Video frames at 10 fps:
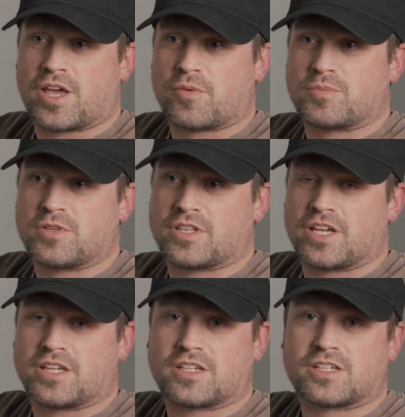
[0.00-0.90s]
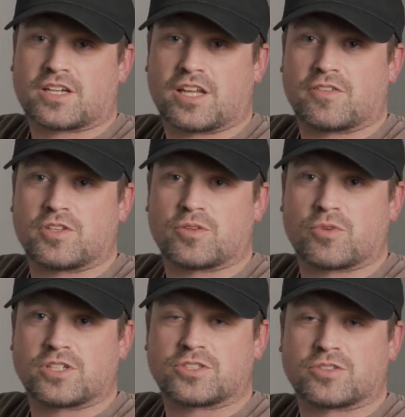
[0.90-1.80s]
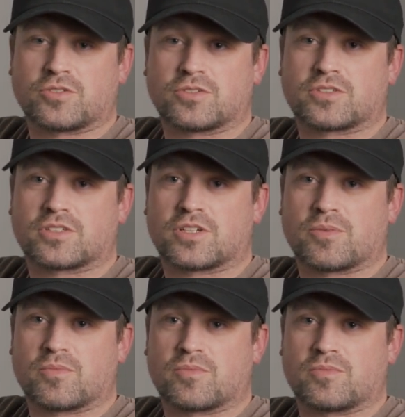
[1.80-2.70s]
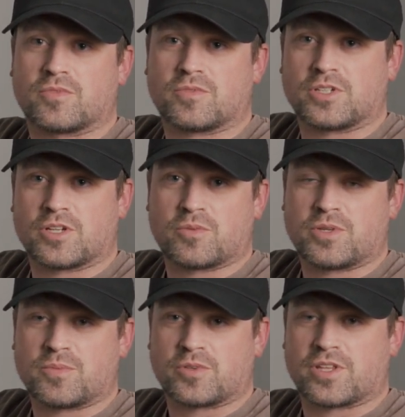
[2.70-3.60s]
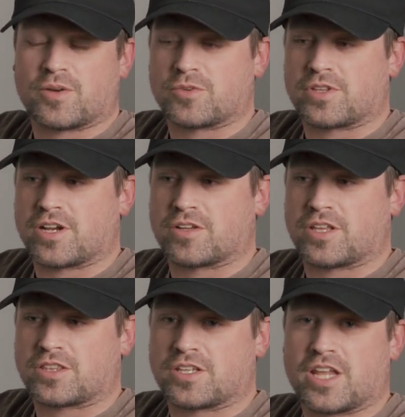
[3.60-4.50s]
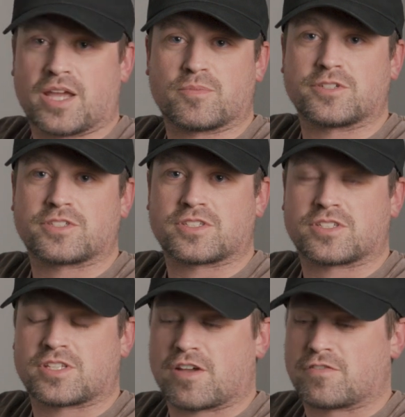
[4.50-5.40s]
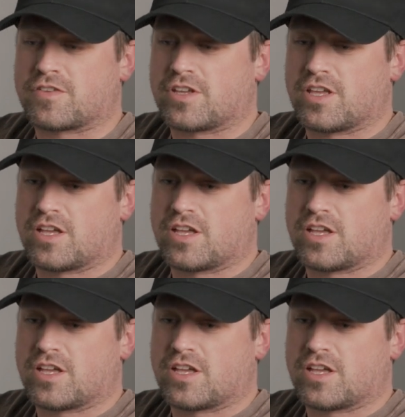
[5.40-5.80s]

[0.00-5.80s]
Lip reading: That would be like kind of the original, people that were there, like the neighbors and stuff.